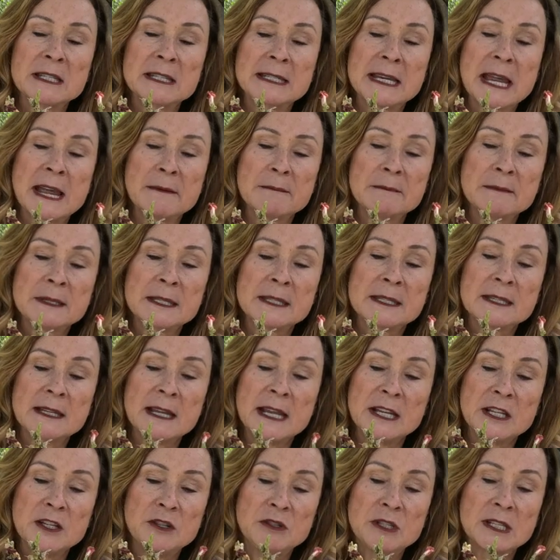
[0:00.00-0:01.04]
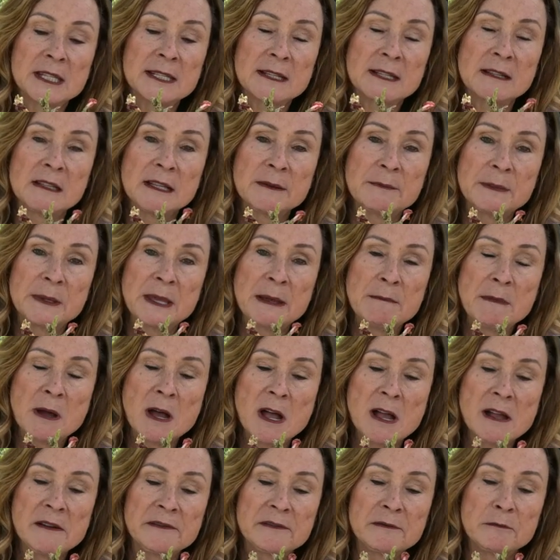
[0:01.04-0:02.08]
stems, and you just clip them
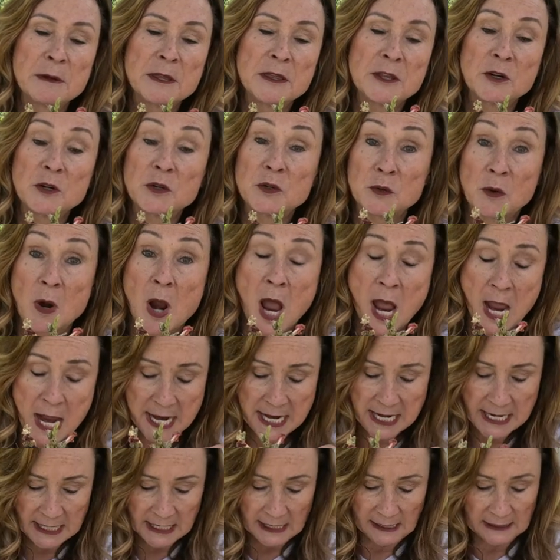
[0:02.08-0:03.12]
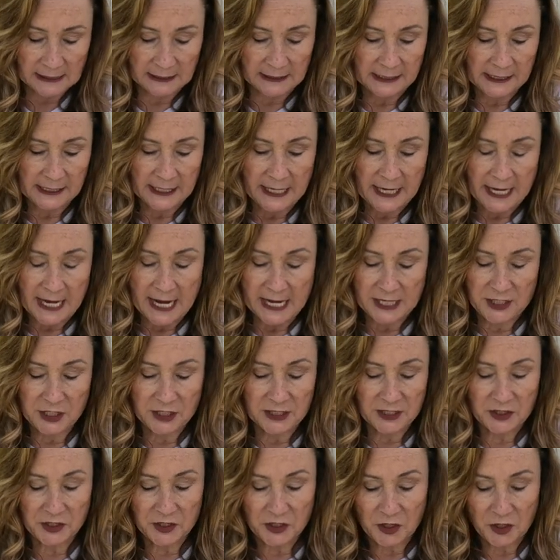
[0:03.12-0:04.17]
off when they're dry and
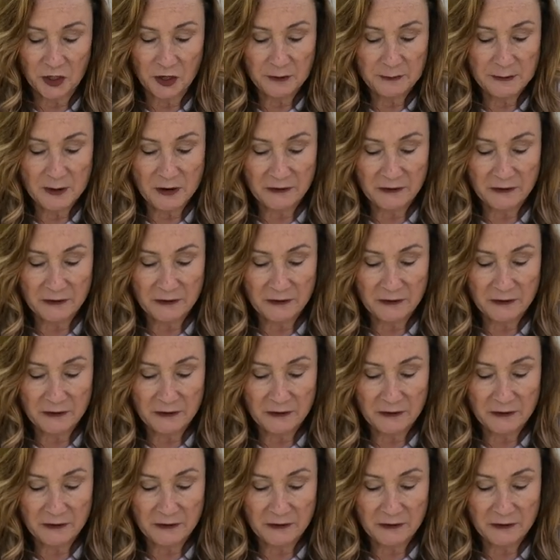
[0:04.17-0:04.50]
just turn them